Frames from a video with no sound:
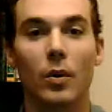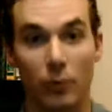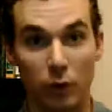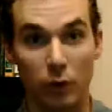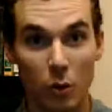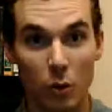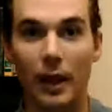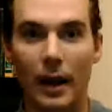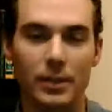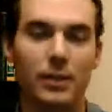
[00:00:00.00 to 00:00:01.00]

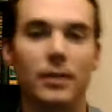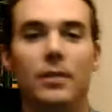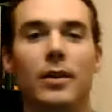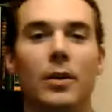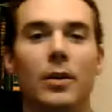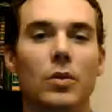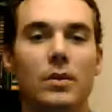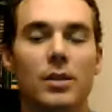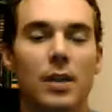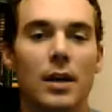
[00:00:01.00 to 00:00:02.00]
localize it, and we'll
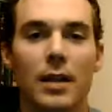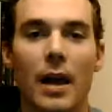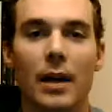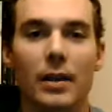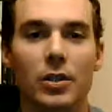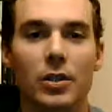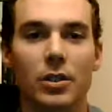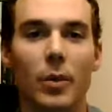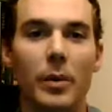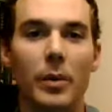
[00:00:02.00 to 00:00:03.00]
discuss that in just a
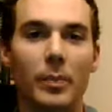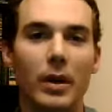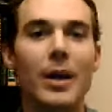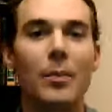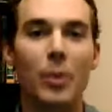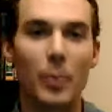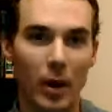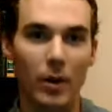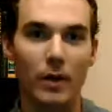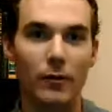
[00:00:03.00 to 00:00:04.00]
moment, but
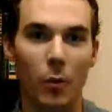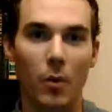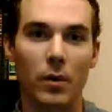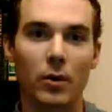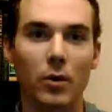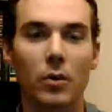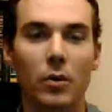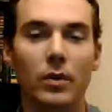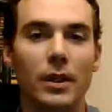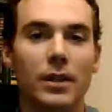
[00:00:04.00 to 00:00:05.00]
prepare it for the local
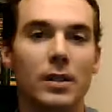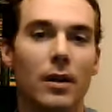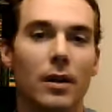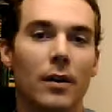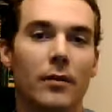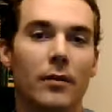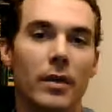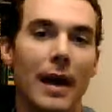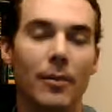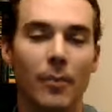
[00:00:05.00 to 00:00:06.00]
needs of
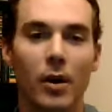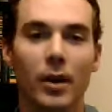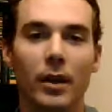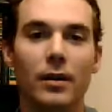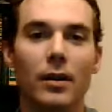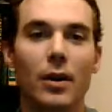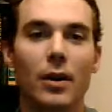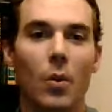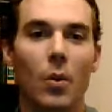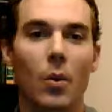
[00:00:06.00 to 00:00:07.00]
that market
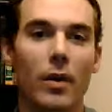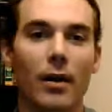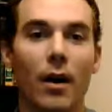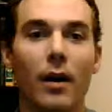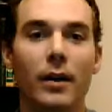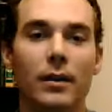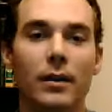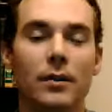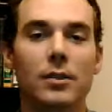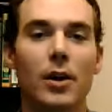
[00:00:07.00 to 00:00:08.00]
or that audience
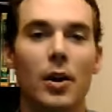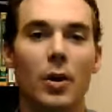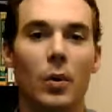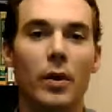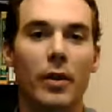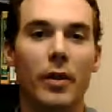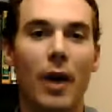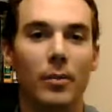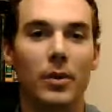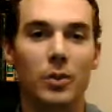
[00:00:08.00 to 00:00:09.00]
without
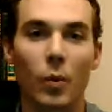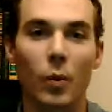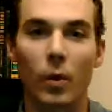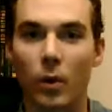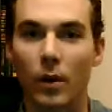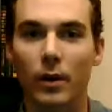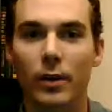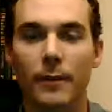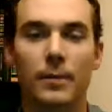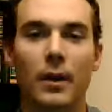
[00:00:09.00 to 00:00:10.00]
much more work.
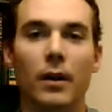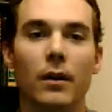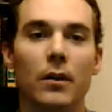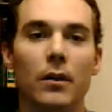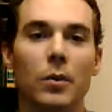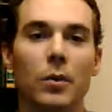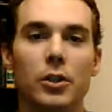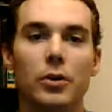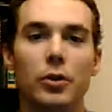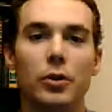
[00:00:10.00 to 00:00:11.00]
In other words,
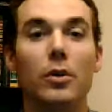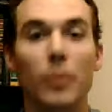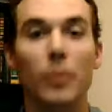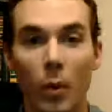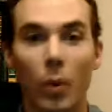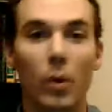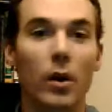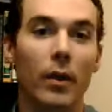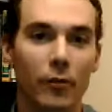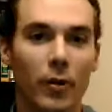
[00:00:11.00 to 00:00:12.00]
you do a little more work on
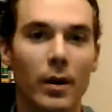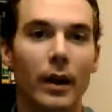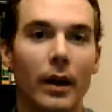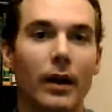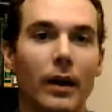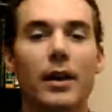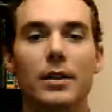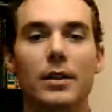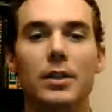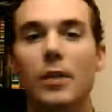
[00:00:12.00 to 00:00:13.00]
the front end to
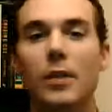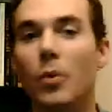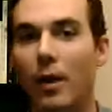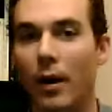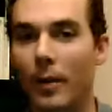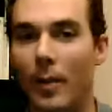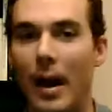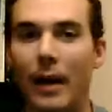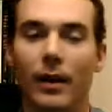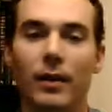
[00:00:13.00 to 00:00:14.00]
save you work on the
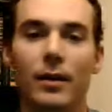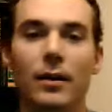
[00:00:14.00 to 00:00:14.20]
back end.